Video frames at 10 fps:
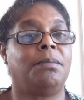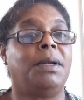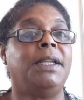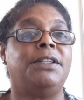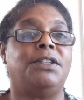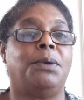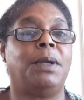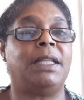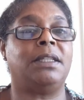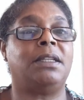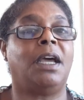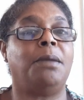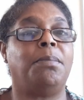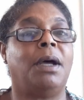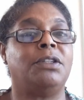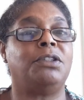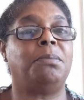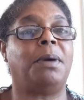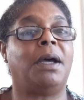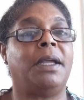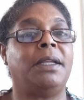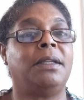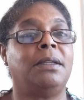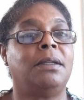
Please don't let the time pass you by.